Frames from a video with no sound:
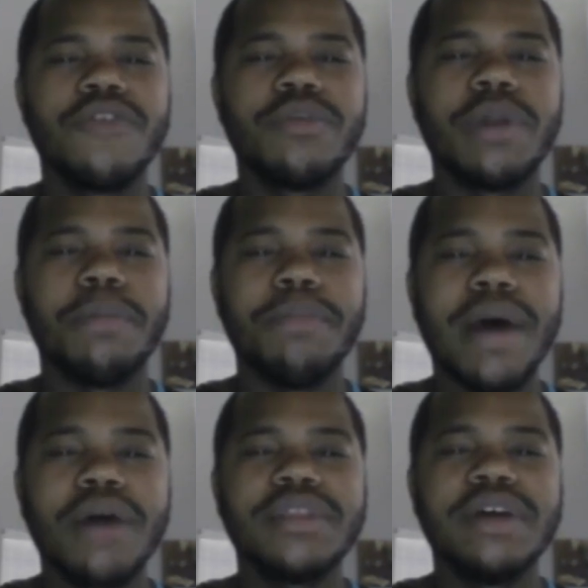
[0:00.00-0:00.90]
from the
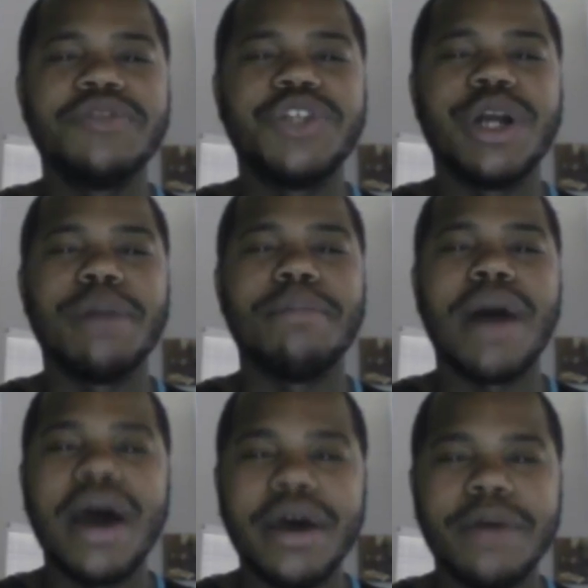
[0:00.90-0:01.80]
mouth of
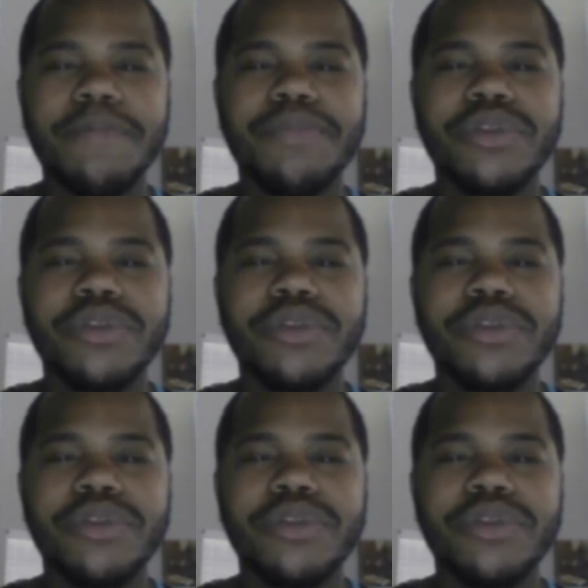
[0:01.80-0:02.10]
Jeremiah